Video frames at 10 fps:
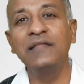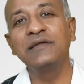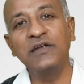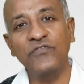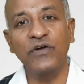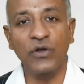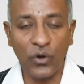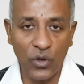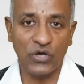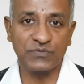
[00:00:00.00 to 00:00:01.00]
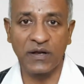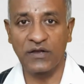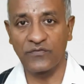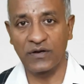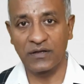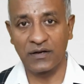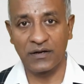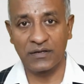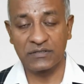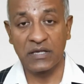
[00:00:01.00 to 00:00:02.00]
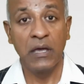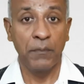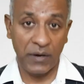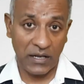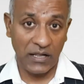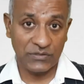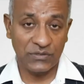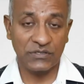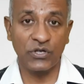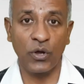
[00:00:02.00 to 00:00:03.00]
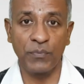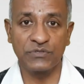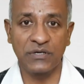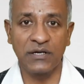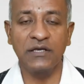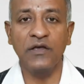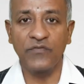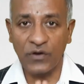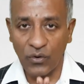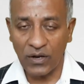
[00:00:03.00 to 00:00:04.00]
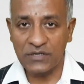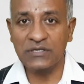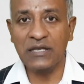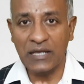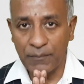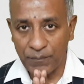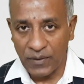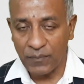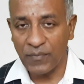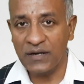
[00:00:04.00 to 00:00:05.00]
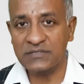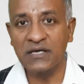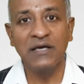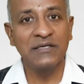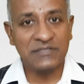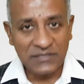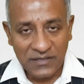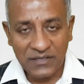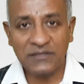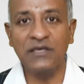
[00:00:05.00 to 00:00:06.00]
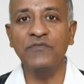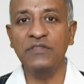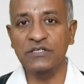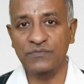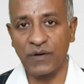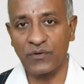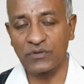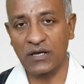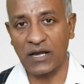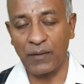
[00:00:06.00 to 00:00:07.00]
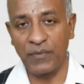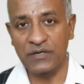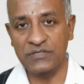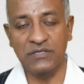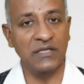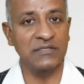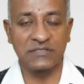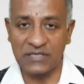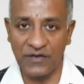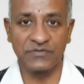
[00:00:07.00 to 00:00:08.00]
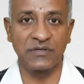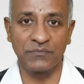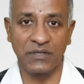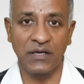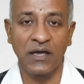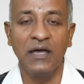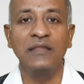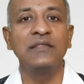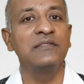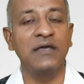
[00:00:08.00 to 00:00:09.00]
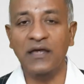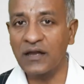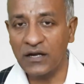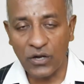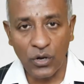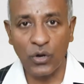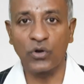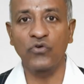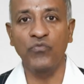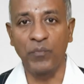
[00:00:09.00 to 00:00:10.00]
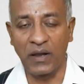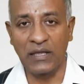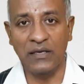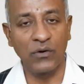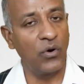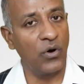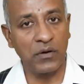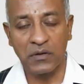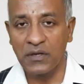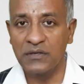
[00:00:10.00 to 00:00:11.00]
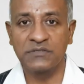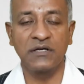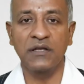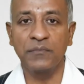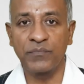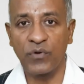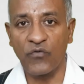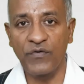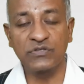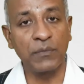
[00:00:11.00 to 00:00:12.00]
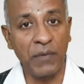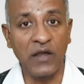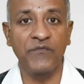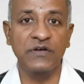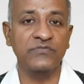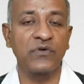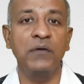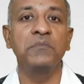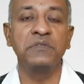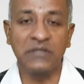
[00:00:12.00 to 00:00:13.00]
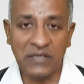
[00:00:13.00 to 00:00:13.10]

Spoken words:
and there are different laws by different countries. But also there is an opportunity if an organization implements certain things with respect to the climate change and saves something, then they can get a lot of money or certain profits or benefits from